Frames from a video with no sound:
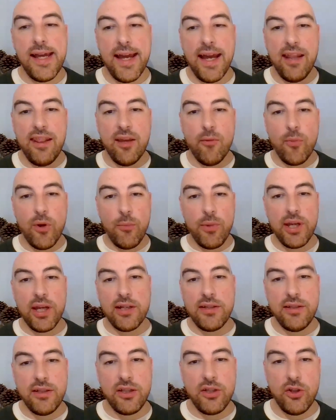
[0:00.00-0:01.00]
And then when we
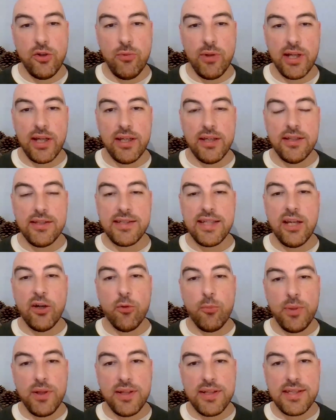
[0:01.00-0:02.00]
get to the accumulators, it
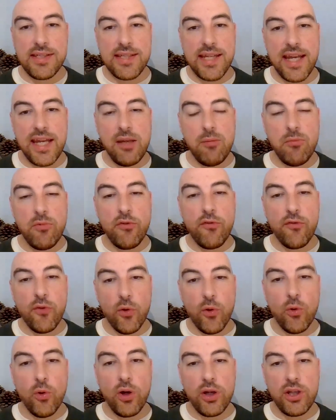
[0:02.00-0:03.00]
will be the same
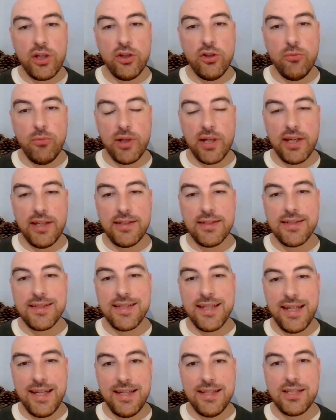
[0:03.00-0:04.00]
4
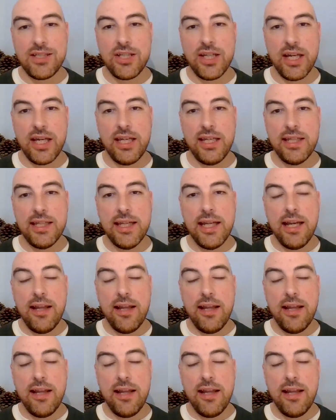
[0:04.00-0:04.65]
accumulators each day.